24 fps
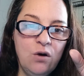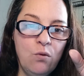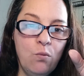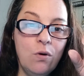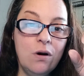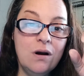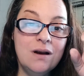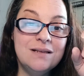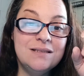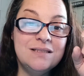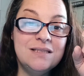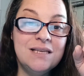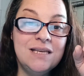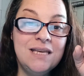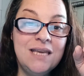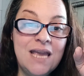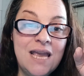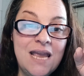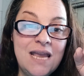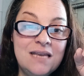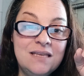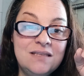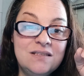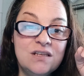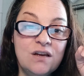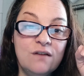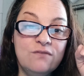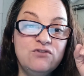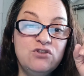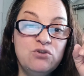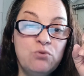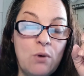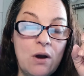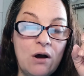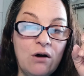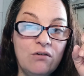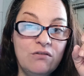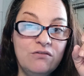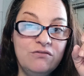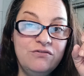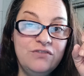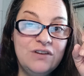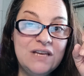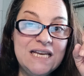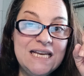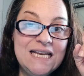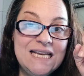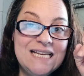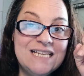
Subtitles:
whereas the case of 12